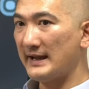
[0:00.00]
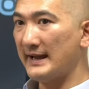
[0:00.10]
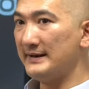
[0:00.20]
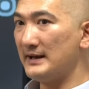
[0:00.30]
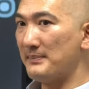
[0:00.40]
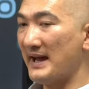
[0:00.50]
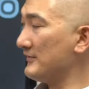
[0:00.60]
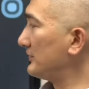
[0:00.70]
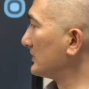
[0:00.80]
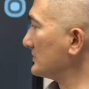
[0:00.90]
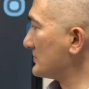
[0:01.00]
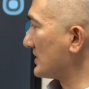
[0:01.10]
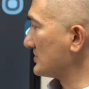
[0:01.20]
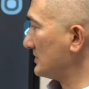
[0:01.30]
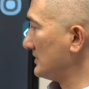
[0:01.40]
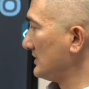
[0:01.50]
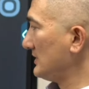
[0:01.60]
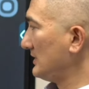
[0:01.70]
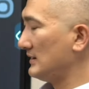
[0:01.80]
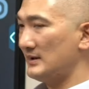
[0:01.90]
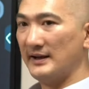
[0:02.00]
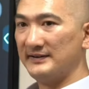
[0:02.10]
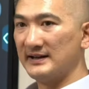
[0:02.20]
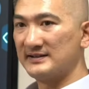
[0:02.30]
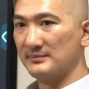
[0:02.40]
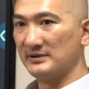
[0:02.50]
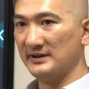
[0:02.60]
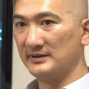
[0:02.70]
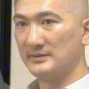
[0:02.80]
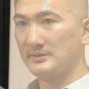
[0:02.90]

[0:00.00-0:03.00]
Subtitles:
and then they're paying for the construction as it gets completed.